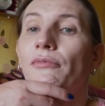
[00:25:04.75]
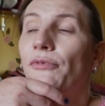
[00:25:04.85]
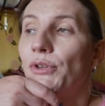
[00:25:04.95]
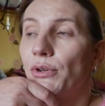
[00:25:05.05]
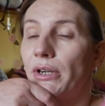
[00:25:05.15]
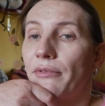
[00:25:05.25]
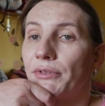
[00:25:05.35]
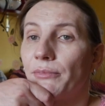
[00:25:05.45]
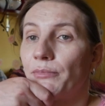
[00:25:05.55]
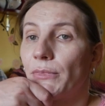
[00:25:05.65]

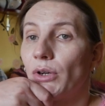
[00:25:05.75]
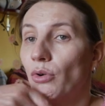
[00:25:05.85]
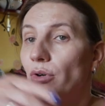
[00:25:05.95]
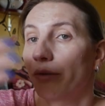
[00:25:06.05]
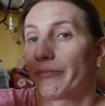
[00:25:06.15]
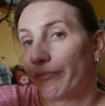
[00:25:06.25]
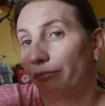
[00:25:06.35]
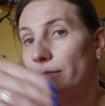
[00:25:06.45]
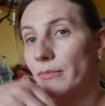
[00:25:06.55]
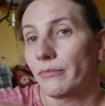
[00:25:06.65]
photographed or
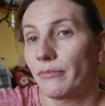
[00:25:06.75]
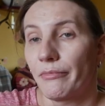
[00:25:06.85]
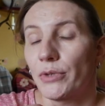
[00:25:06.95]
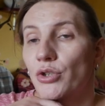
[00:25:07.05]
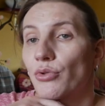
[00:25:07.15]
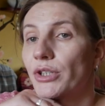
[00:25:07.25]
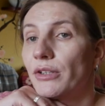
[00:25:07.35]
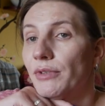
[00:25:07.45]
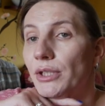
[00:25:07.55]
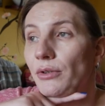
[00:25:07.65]
shot
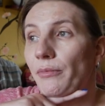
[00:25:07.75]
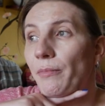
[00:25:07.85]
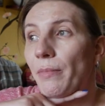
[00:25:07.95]
in video.